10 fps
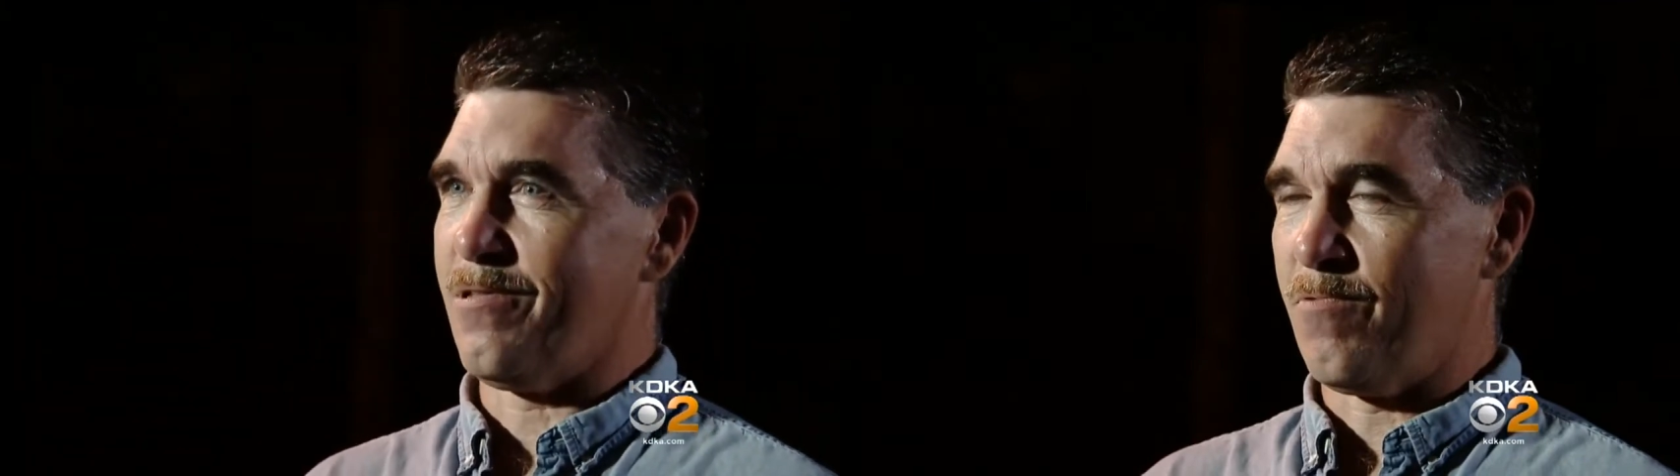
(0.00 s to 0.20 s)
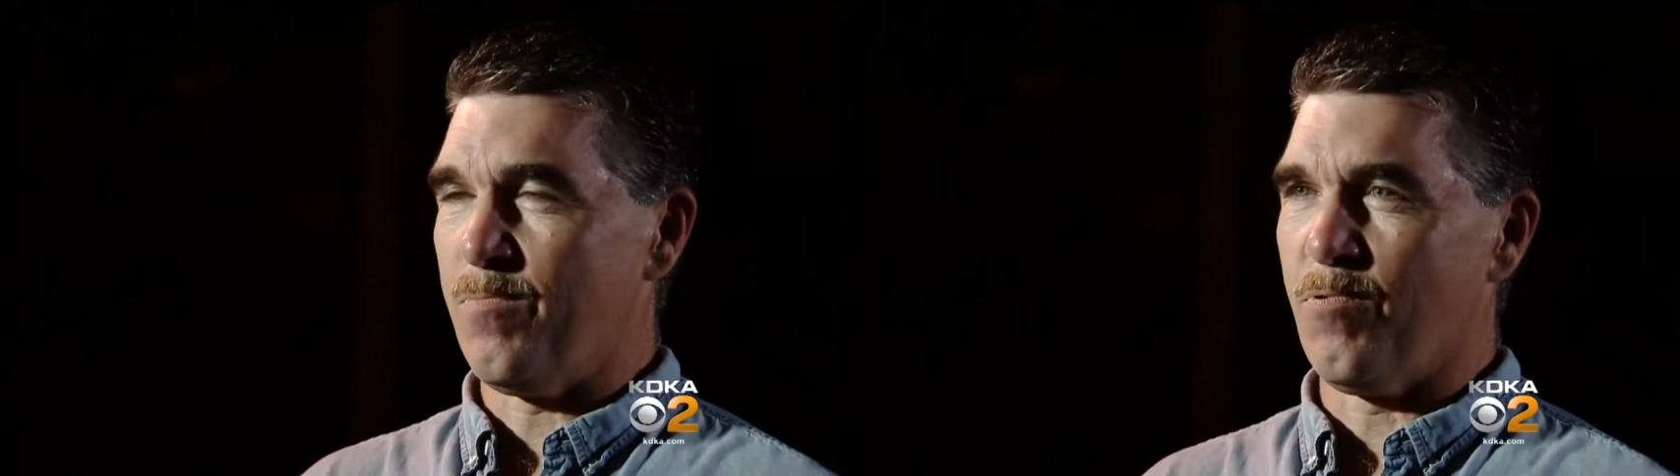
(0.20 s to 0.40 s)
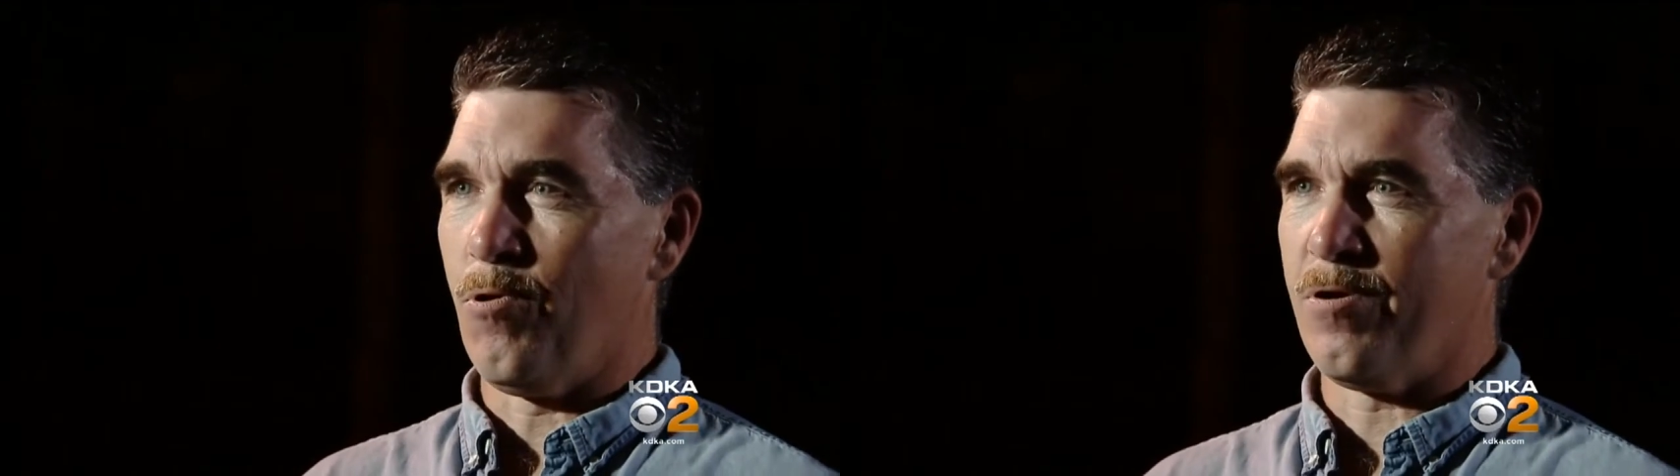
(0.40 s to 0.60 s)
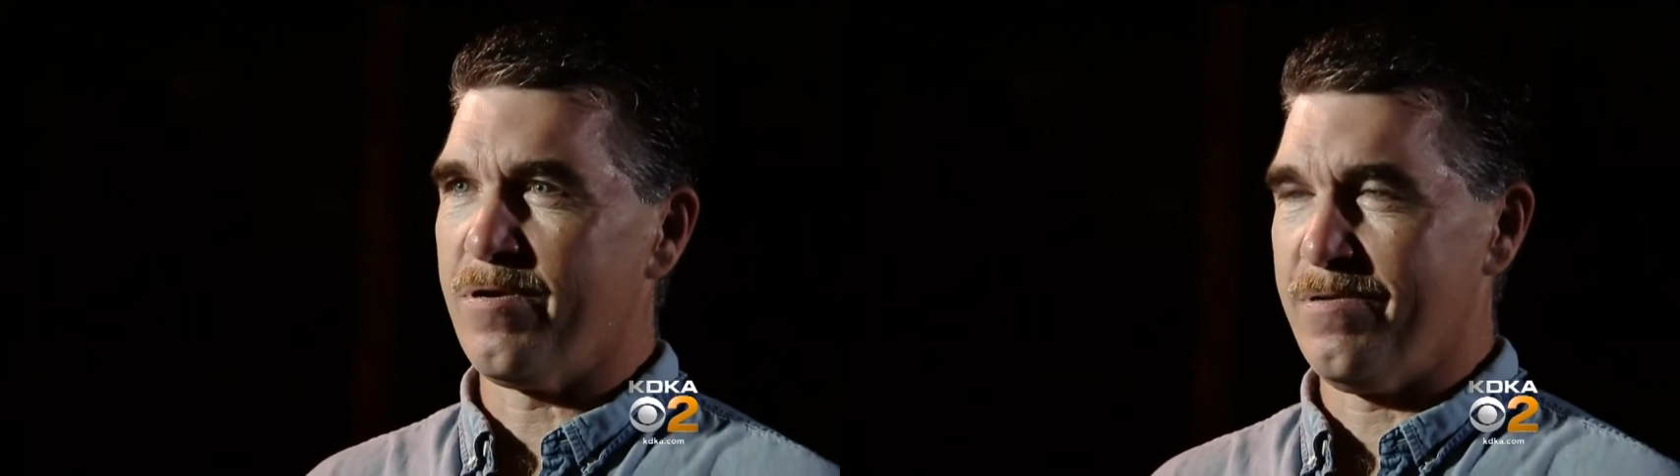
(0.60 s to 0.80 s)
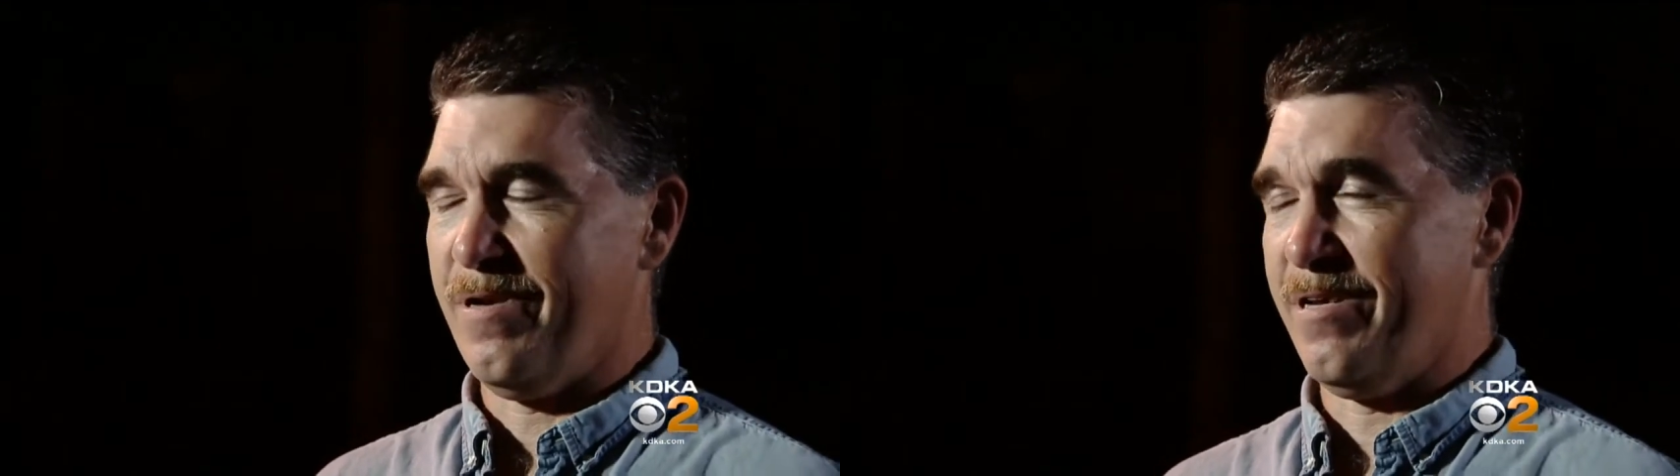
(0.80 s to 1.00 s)
the report
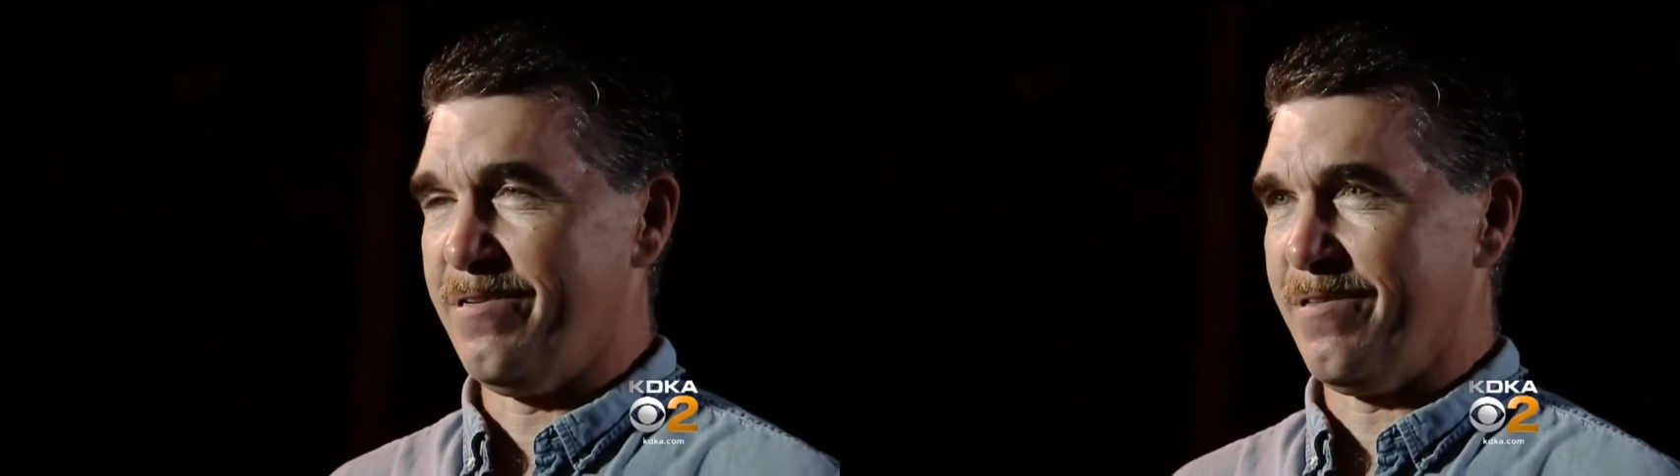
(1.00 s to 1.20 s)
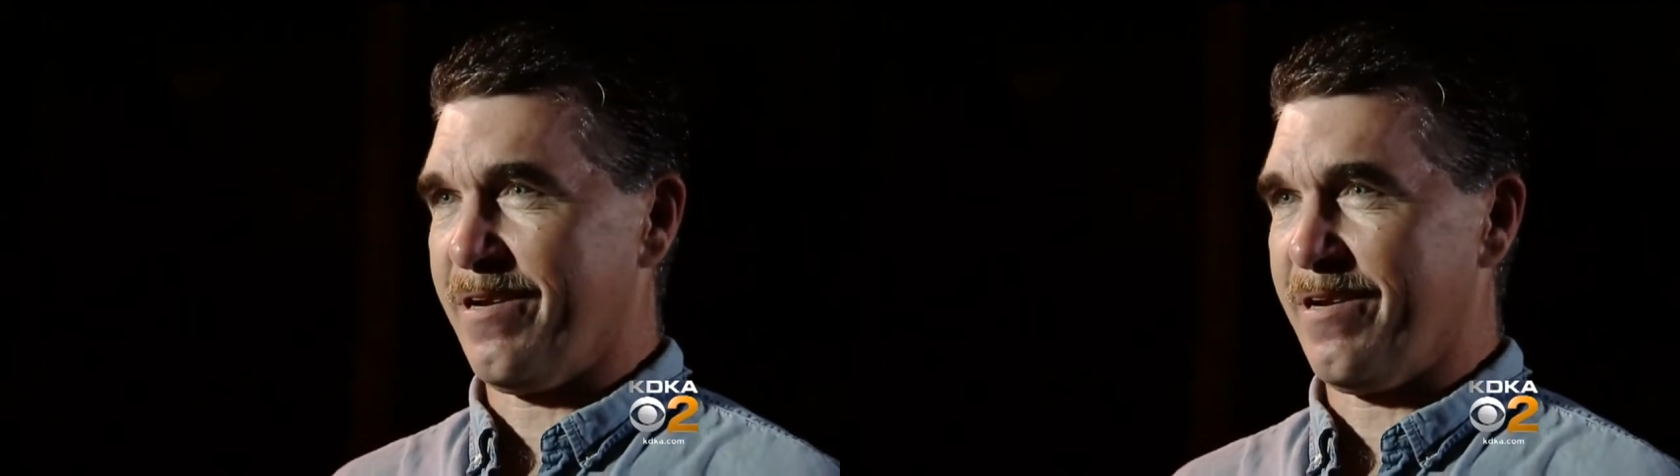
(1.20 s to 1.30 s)
and the